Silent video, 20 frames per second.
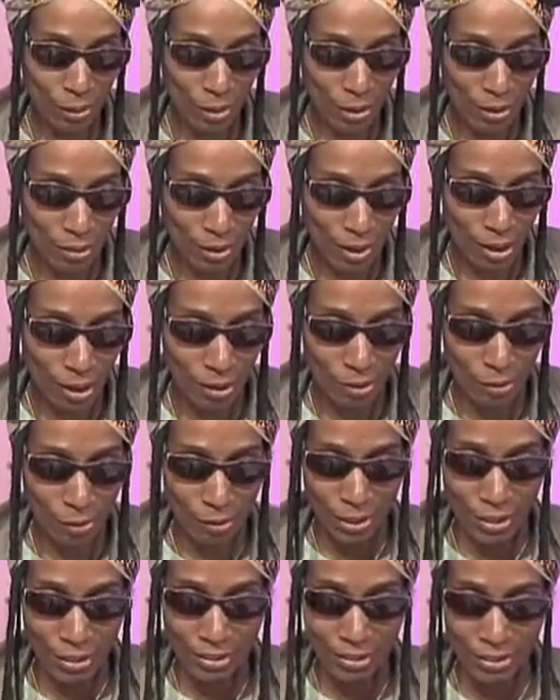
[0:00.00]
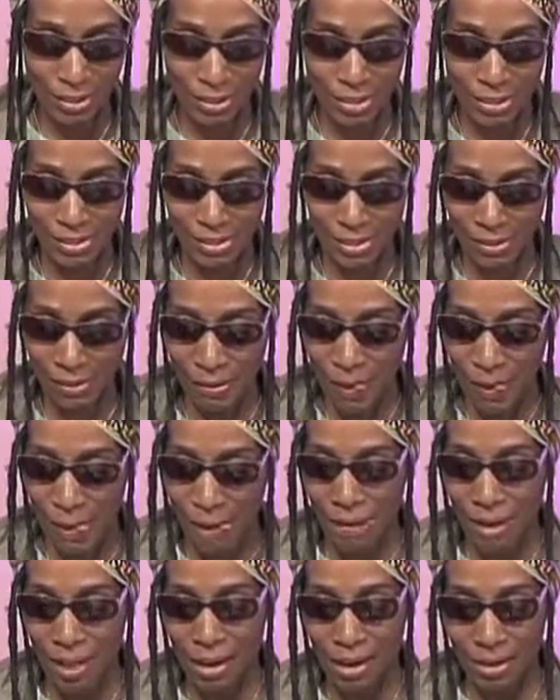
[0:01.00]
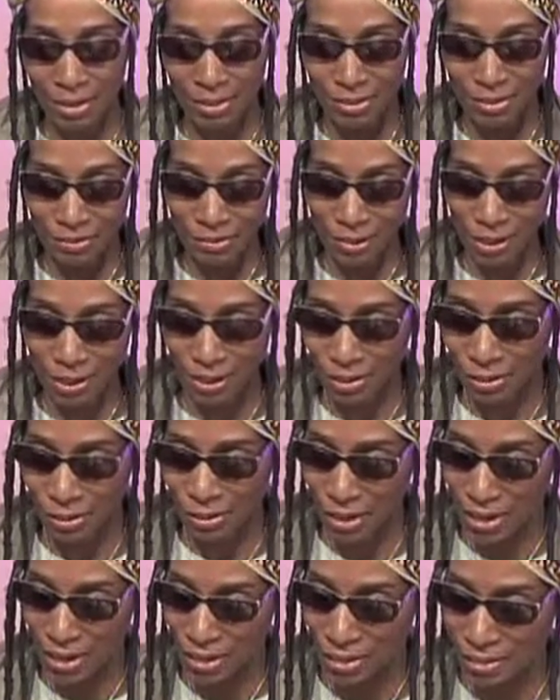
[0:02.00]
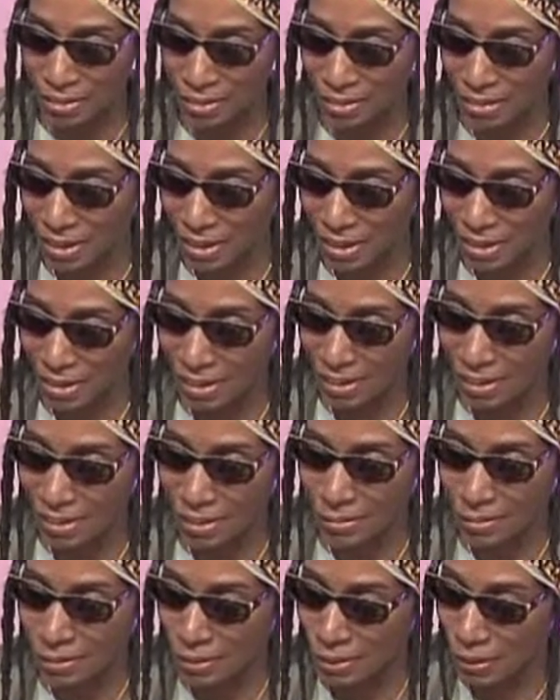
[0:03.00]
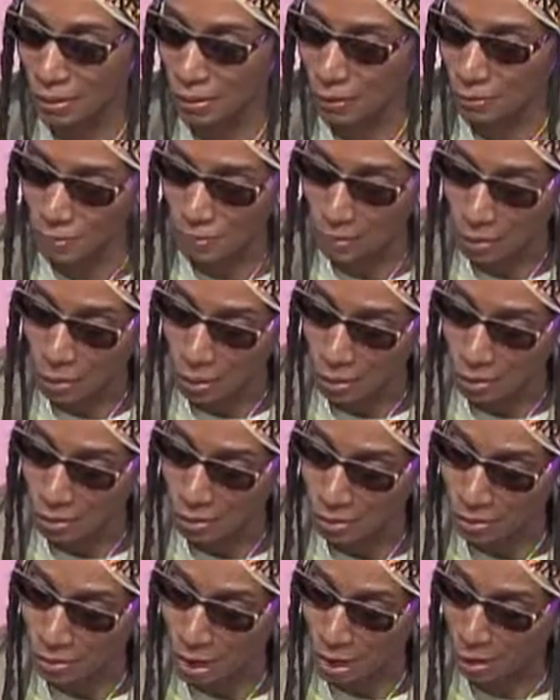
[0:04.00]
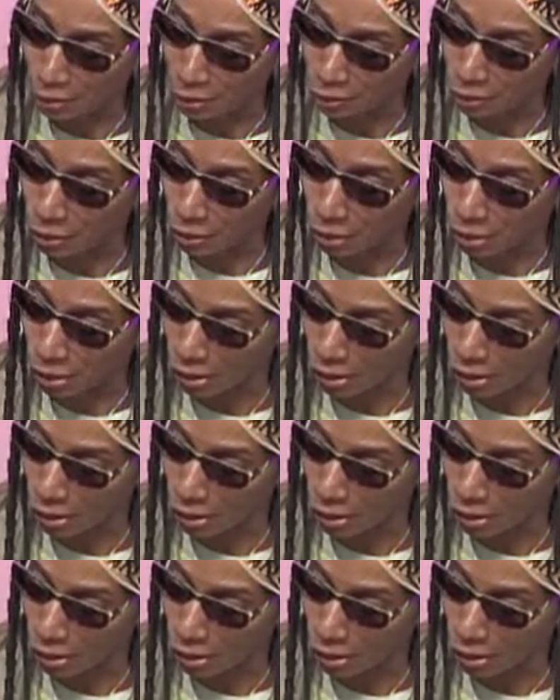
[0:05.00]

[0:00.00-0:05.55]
with our organization and it's writing grants, and it was like this outlaw